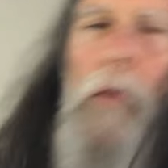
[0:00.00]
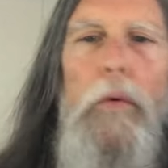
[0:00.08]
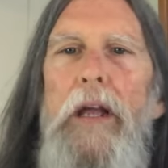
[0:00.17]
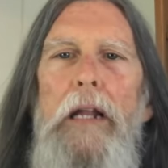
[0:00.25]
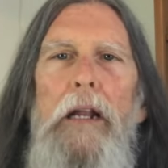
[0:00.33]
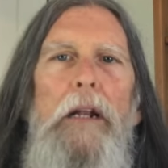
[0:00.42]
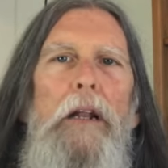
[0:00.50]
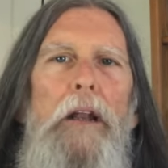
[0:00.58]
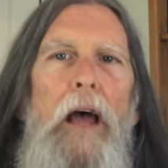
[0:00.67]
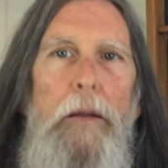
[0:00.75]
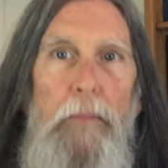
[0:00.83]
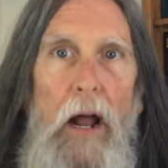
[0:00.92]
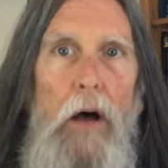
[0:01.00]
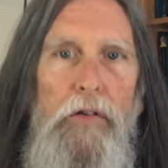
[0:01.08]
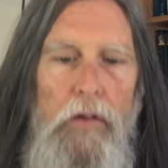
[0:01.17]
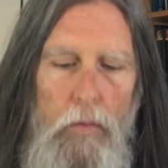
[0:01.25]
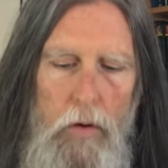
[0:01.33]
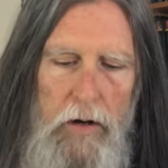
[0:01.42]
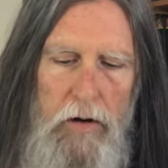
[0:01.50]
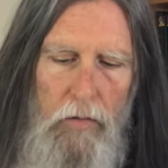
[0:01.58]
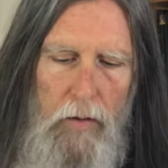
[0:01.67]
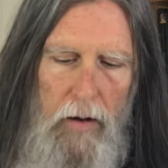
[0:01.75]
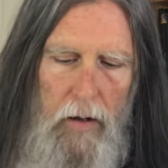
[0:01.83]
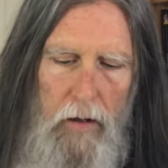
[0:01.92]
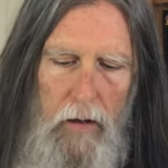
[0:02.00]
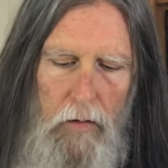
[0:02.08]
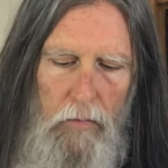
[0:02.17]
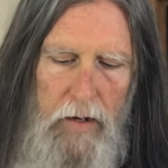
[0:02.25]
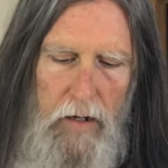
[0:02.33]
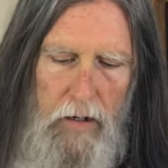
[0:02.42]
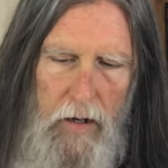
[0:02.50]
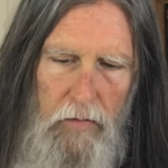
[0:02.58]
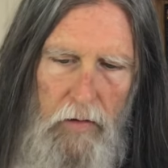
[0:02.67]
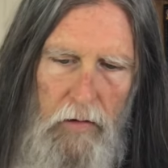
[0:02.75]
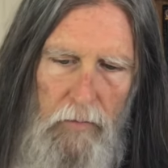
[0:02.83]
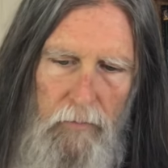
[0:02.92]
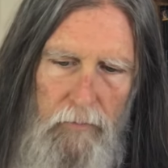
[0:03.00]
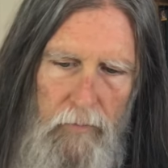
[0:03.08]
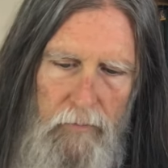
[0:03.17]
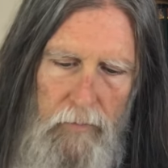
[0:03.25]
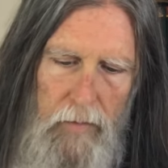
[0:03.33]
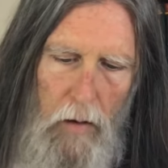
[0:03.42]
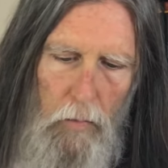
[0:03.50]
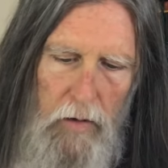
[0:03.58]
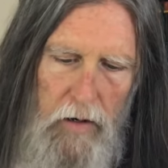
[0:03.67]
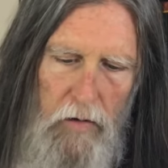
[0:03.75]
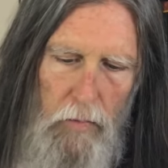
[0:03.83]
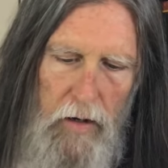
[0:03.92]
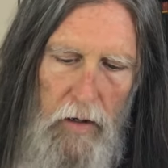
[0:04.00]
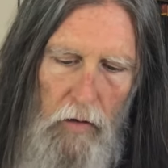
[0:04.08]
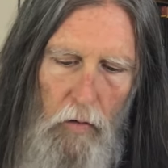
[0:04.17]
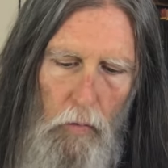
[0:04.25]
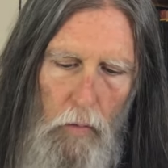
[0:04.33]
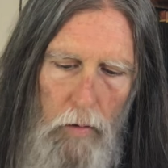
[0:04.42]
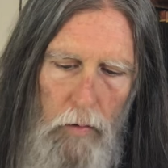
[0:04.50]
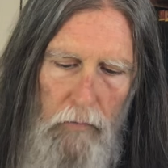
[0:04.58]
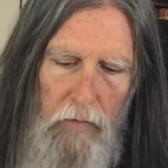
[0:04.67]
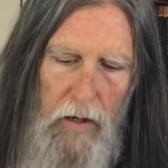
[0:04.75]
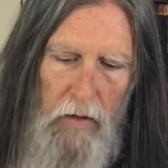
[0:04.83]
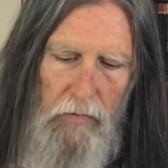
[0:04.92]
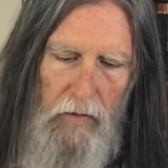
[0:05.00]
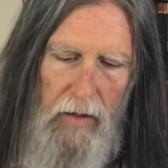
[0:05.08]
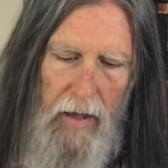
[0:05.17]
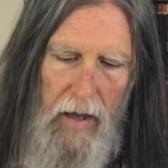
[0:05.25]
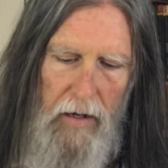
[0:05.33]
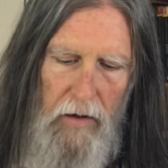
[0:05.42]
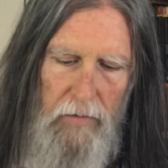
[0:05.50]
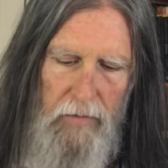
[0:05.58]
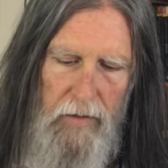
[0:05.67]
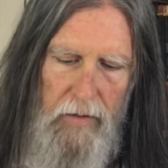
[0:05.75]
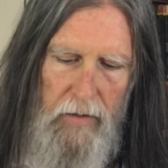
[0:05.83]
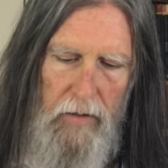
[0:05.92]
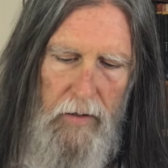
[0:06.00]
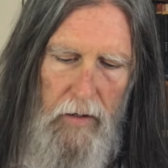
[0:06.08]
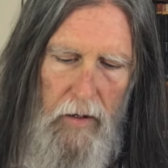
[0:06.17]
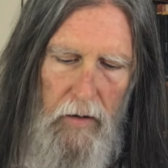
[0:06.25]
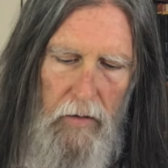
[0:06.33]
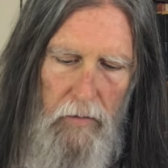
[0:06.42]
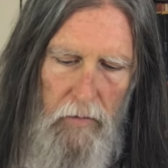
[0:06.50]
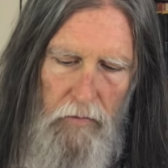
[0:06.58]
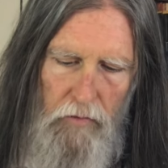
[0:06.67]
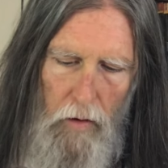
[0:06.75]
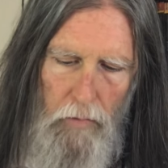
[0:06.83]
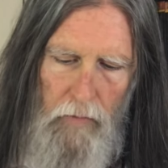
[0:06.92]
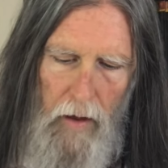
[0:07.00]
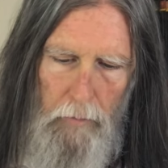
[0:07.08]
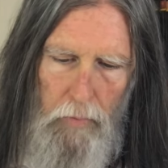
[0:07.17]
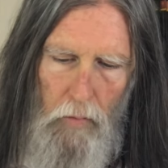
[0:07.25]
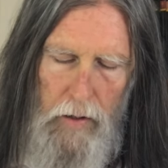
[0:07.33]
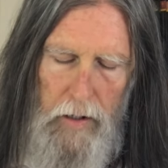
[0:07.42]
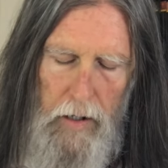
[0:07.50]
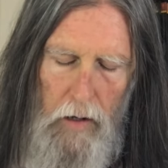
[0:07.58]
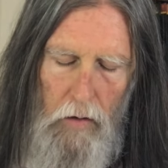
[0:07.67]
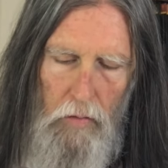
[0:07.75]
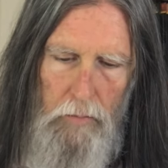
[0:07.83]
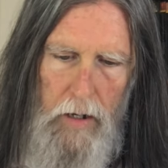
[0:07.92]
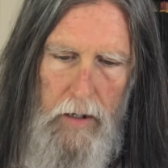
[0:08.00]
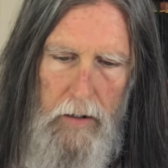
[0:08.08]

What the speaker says: reading today, but I also wanted to read a quote of his that kind of drove that point home.